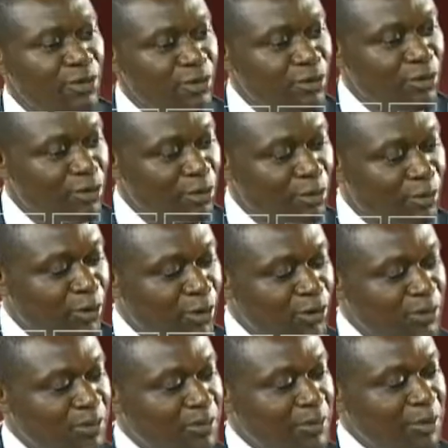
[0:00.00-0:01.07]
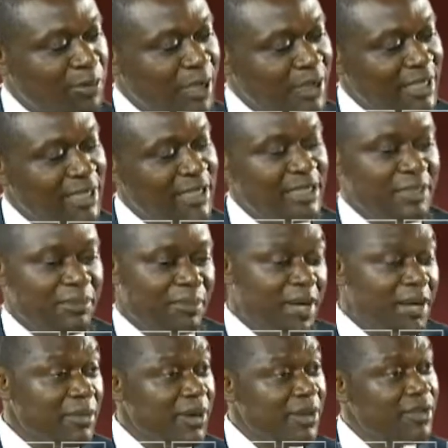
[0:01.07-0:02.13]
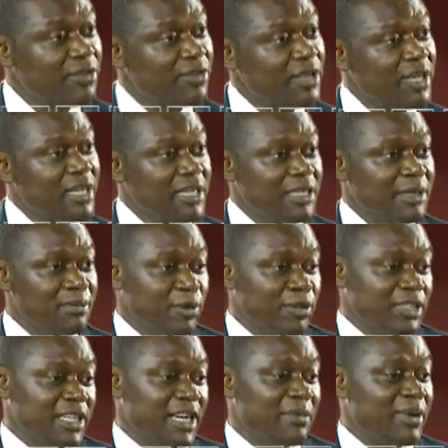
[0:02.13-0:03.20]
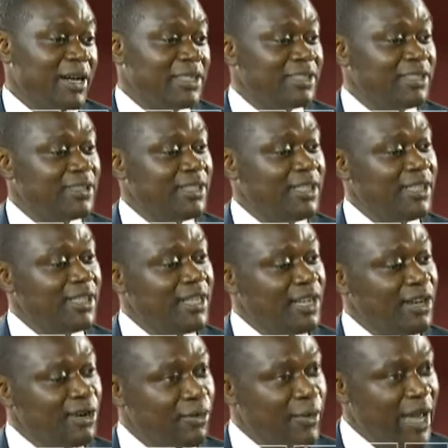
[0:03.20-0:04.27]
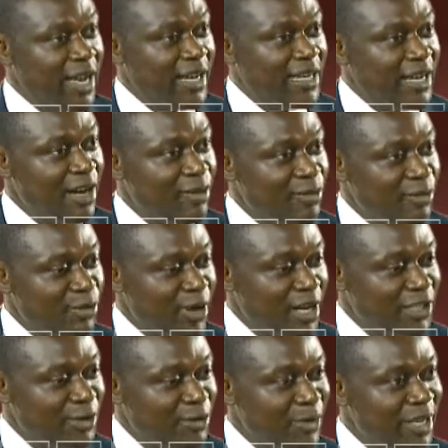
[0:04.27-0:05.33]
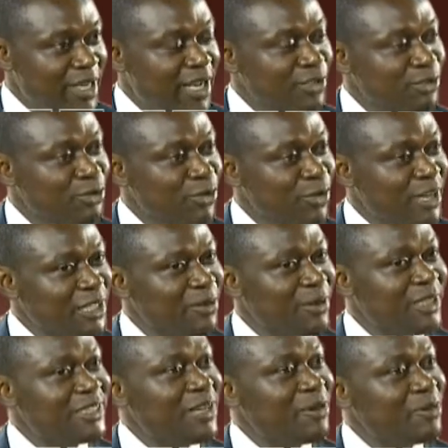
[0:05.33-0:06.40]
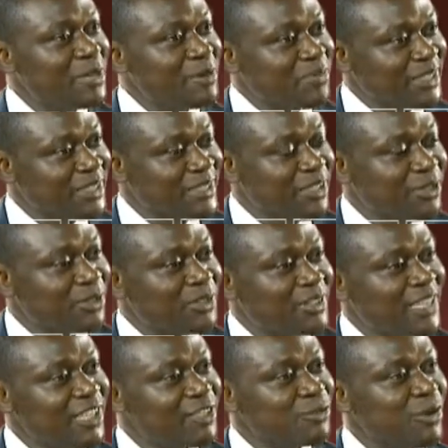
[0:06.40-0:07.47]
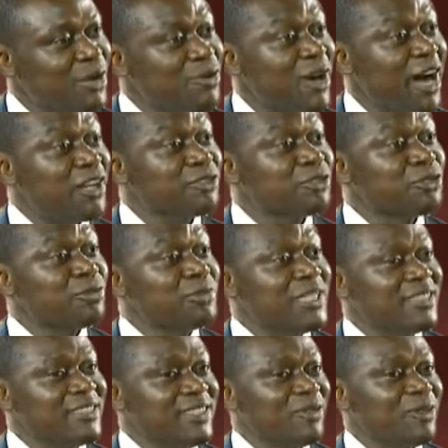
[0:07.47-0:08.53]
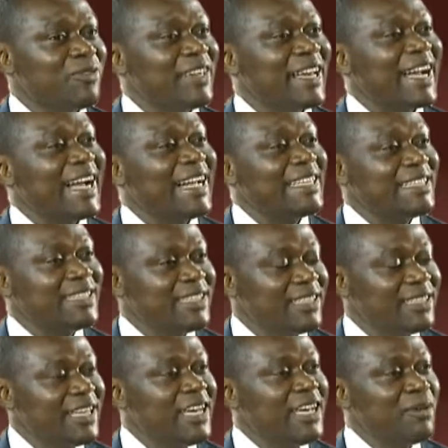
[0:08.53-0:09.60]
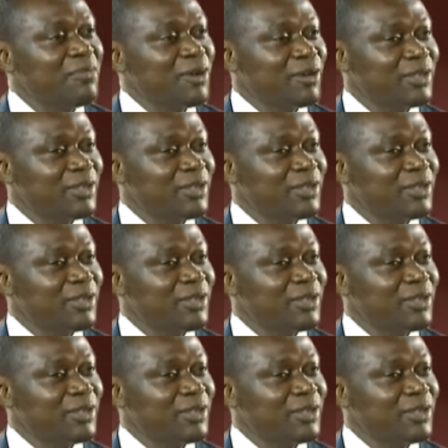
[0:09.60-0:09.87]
you partake in the primaries. The political parties say, you are the winner, so you are the one that will represent us. That's when you assume the state of a candidate, because